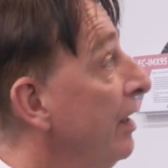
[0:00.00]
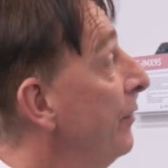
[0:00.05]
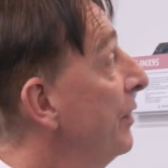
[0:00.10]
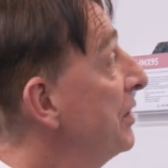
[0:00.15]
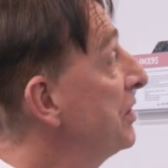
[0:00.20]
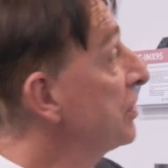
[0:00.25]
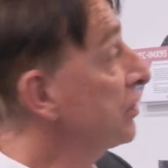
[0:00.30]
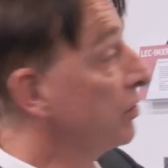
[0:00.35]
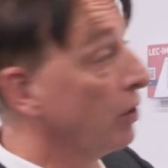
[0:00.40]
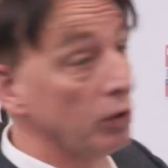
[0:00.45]

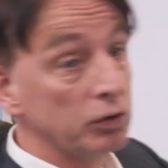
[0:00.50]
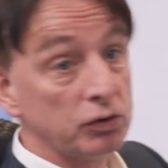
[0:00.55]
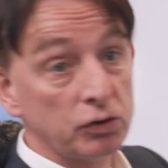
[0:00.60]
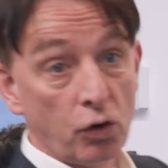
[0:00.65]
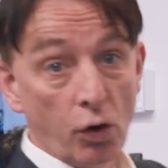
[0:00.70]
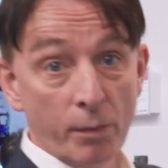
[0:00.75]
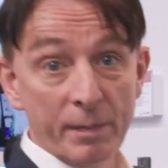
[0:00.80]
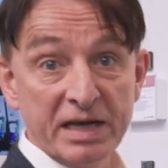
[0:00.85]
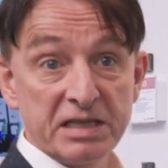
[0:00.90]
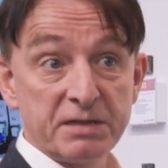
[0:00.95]
which is called
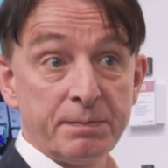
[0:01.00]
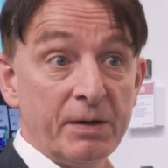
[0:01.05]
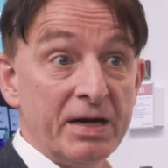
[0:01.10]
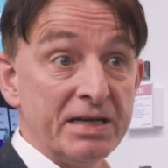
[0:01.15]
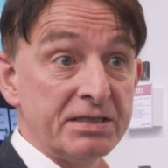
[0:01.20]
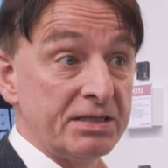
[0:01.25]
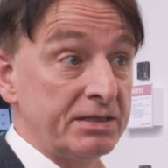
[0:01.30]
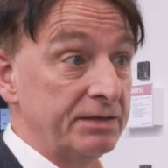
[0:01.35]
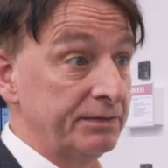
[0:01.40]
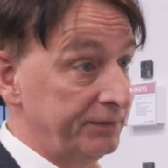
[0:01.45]
COM
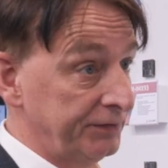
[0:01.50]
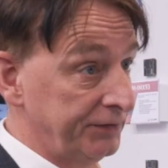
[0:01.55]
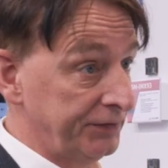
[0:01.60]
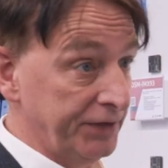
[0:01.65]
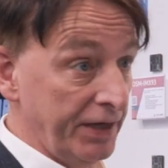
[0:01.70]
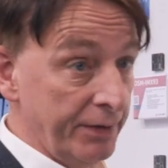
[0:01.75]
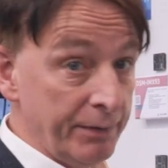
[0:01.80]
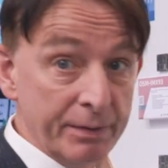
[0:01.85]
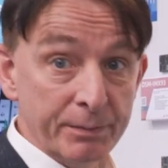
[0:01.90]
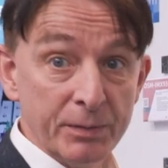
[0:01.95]
Express.
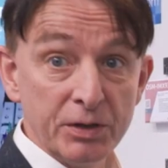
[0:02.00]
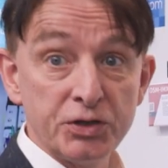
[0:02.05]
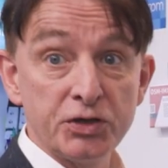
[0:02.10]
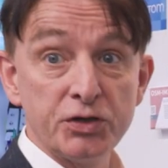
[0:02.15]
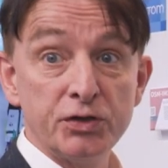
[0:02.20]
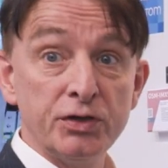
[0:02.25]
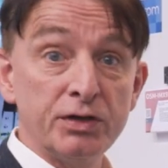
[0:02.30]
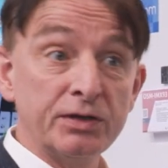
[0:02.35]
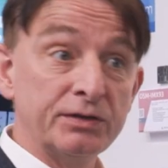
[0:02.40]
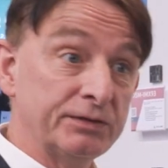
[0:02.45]
Very
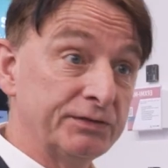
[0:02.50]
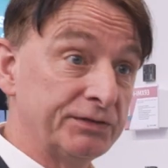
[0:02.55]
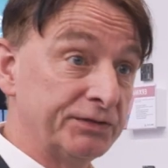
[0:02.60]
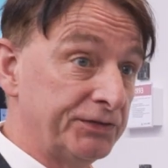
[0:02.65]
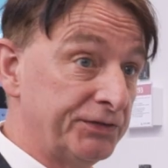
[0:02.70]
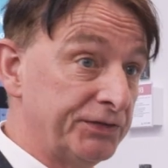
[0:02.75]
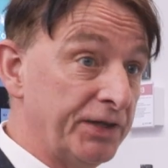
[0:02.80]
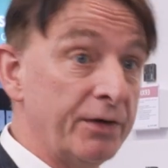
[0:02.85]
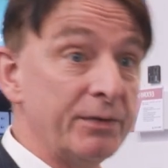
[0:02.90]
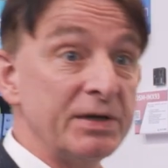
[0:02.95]
mature,
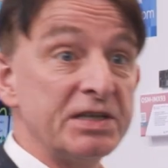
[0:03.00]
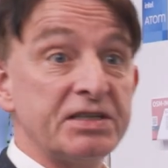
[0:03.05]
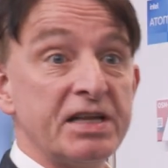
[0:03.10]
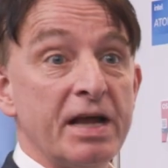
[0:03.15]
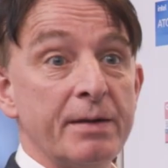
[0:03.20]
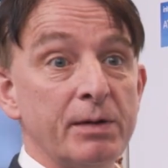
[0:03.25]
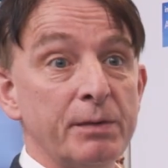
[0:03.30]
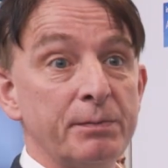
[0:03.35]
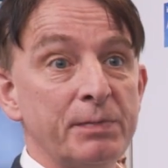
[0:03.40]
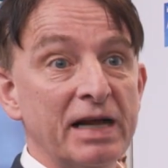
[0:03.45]
very
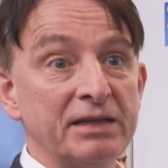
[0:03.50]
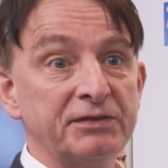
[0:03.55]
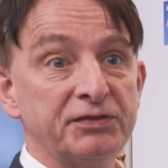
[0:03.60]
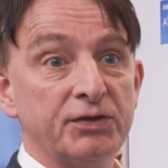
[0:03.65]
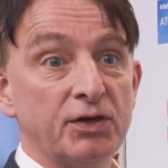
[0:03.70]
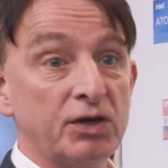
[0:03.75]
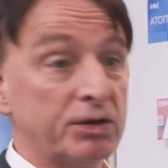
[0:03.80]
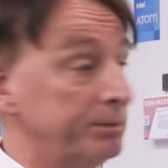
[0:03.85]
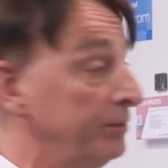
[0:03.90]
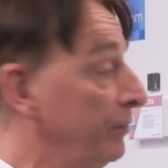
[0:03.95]
stable
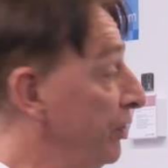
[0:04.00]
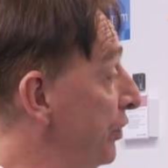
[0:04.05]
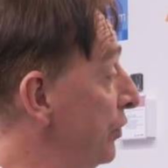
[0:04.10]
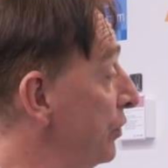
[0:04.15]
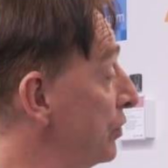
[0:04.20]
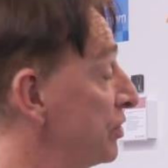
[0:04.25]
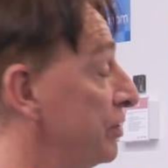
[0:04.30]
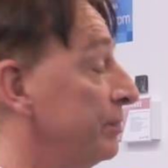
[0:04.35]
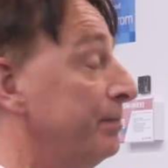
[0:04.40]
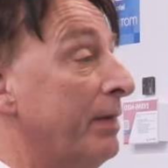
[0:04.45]
platform
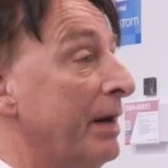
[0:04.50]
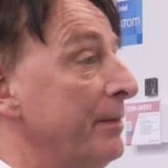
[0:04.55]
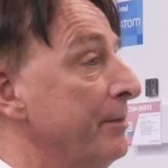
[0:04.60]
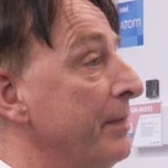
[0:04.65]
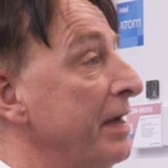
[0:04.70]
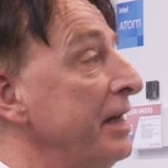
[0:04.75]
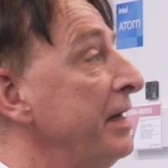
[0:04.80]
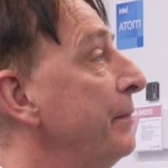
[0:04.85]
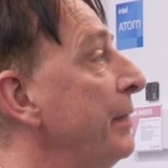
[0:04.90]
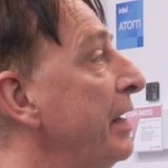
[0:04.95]
used by
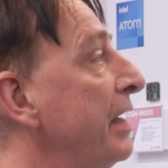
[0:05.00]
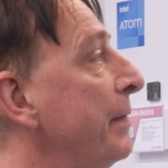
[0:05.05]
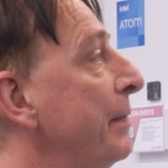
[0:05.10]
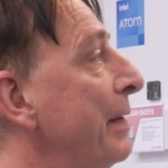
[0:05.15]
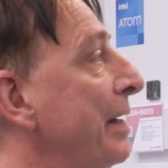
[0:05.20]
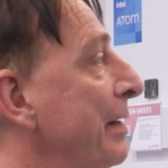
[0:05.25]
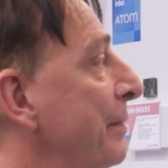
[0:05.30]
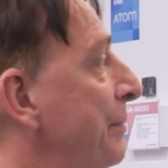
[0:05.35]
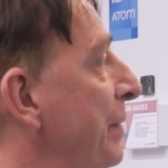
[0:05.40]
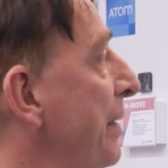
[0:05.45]
many, many,
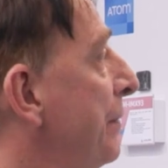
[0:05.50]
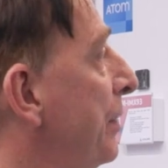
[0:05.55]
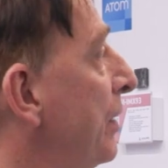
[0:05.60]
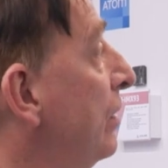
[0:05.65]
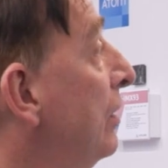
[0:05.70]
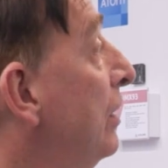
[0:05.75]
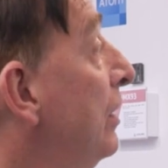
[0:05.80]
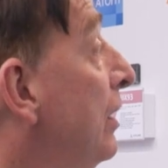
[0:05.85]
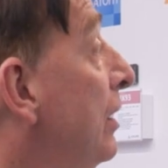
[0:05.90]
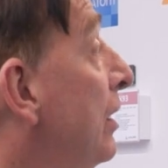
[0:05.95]
many
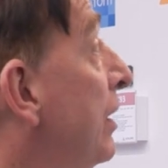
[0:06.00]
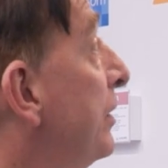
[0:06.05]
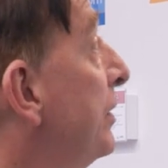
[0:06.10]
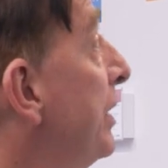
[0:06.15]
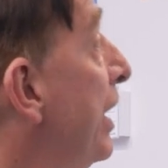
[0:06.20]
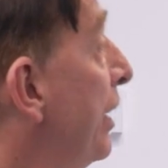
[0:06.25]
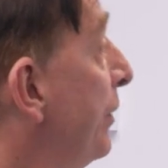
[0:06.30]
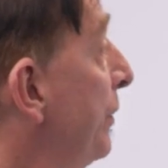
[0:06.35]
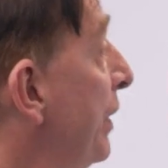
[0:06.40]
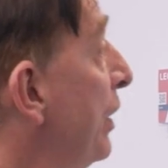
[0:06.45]
people.
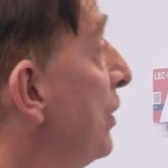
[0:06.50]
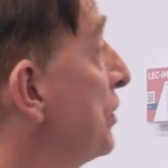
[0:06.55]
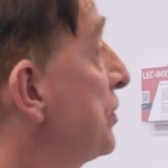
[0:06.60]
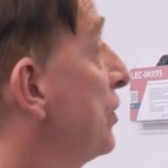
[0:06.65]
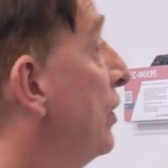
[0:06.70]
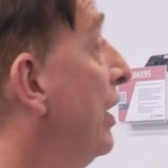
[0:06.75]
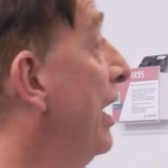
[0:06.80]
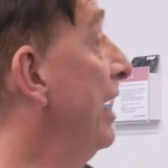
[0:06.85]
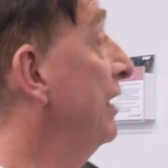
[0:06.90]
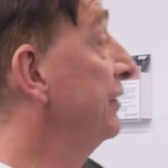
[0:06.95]
There we
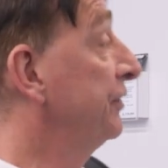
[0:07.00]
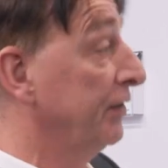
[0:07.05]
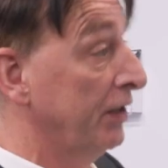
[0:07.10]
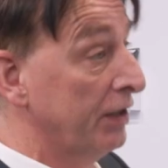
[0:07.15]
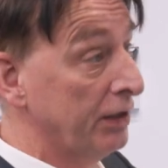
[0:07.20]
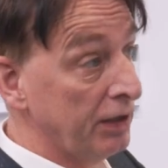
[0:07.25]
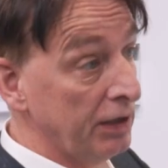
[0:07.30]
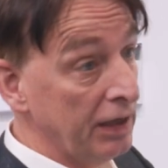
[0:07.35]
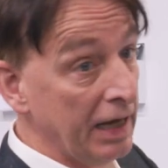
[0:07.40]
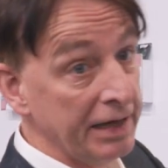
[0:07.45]
also have
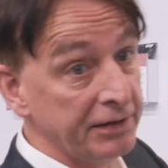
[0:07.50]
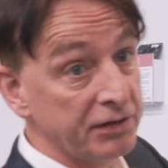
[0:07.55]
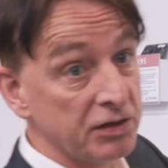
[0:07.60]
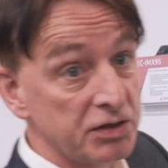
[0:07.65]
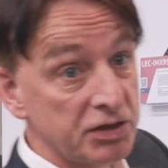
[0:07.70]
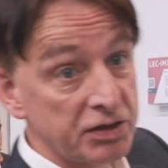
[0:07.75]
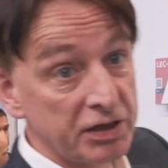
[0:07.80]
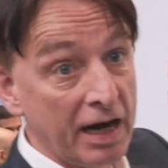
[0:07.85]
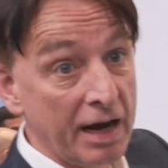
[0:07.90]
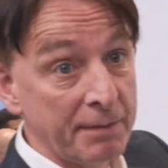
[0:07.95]
uh,
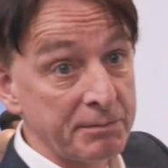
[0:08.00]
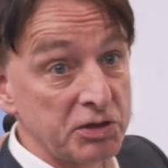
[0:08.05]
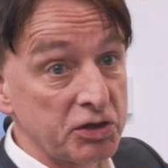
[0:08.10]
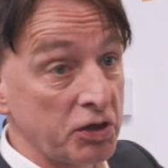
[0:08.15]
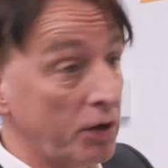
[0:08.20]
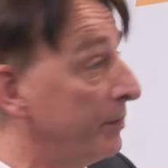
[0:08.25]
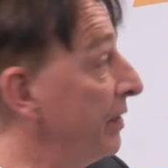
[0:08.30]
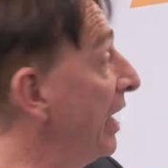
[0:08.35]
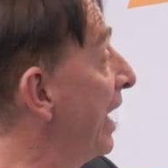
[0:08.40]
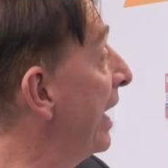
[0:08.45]
latest
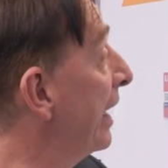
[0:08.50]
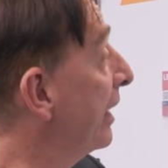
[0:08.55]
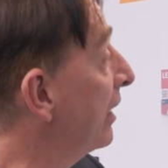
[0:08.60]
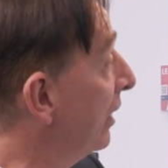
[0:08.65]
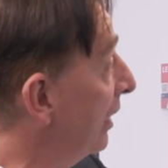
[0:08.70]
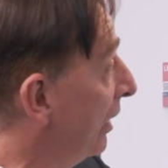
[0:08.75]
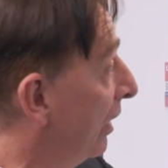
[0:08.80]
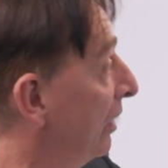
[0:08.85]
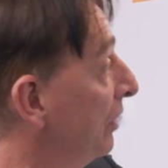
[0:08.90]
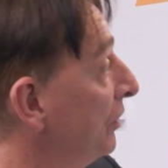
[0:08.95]
Amston Lake,
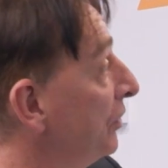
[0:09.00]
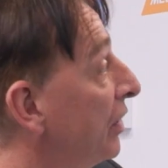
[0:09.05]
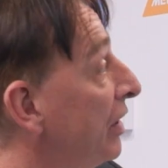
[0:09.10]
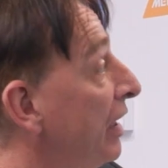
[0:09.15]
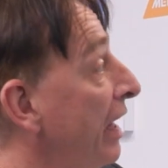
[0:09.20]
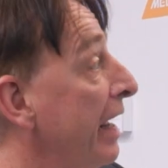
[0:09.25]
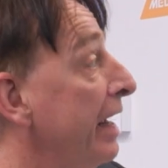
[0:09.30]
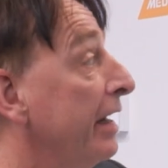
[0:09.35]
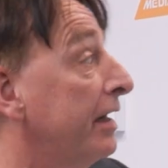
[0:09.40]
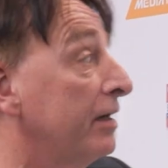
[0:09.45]
Alder
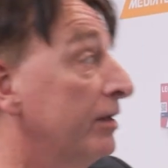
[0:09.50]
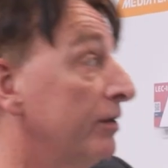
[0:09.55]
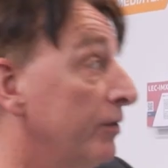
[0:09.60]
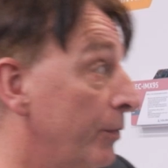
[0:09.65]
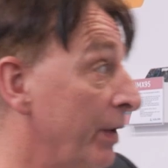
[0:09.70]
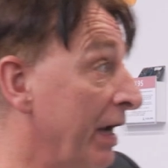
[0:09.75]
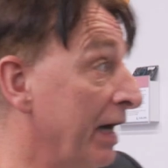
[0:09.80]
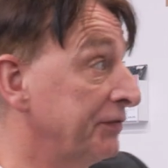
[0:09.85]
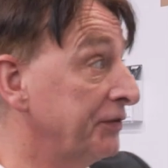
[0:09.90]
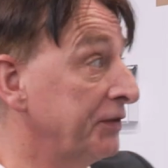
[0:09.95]
Lake,
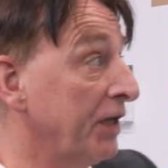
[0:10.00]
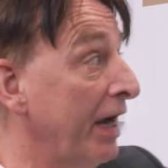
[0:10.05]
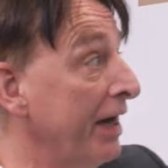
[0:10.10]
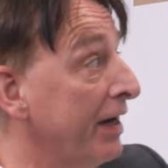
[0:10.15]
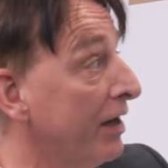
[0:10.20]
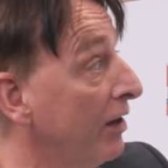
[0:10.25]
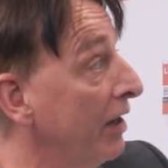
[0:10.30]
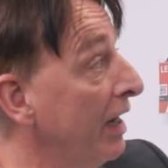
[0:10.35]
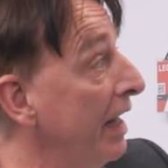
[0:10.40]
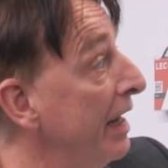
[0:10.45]
we have
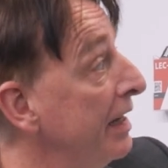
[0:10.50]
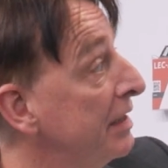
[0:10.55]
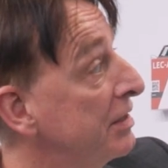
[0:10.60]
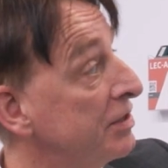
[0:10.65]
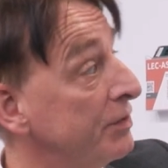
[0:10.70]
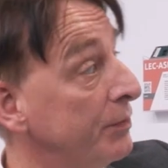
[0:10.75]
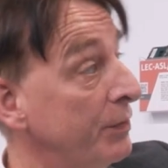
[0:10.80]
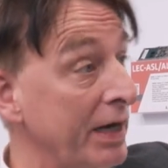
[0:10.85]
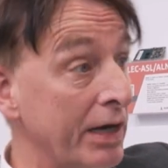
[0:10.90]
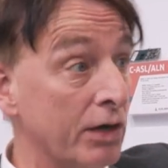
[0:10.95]
Tiger
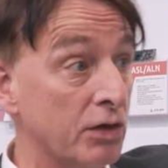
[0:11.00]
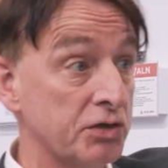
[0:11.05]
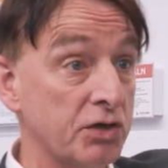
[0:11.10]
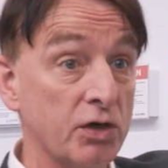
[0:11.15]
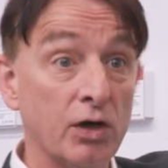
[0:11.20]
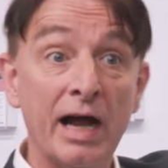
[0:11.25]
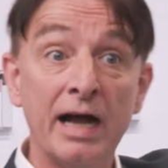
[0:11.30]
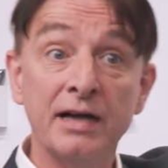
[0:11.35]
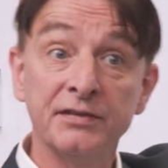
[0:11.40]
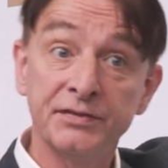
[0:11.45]
Lakes, we
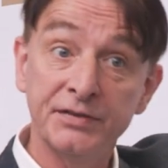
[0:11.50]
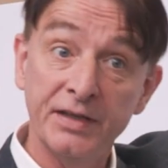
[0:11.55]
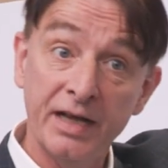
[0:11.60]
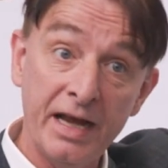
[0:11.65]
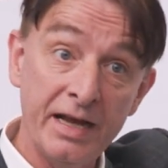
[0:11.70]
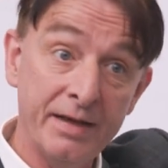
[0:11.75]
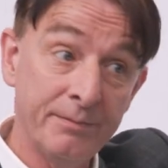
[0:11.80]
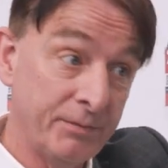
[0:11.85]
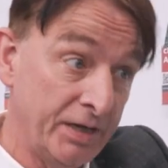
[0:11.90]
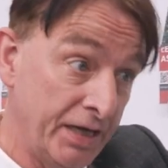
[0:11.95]
also have
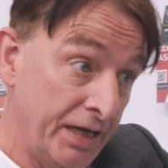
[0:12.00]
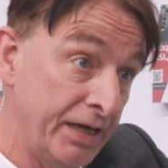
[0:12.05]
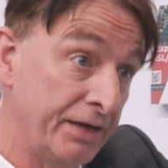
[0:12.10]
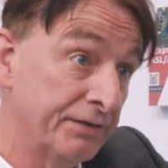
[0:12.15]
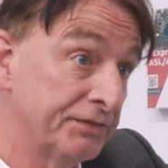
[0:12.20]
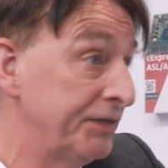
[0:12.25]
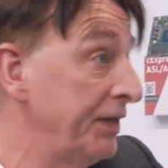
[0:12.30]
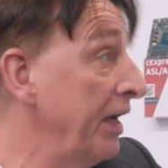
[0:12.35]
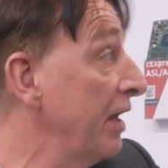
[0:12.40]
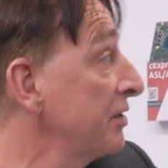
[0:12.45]

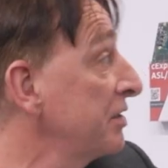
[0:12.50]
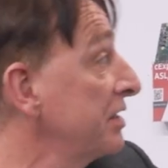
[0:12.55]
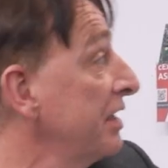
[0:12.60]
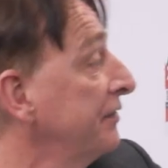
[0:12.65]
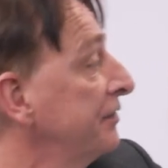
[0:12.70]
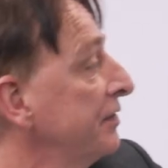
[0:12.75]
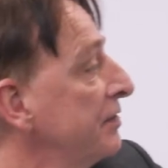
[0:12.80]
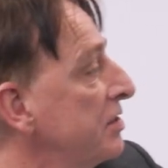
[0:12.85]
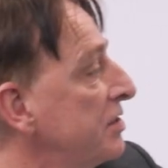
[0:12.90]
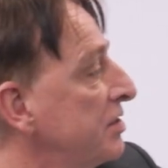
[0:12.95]
AMD
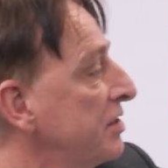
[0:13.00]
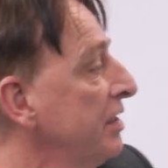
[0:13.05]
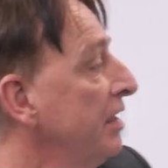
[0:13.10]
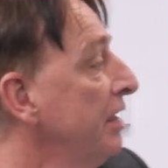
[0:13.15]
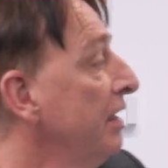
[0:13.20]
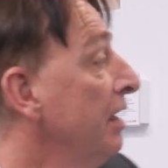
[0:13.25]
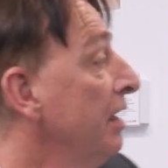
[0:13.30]
VR7s,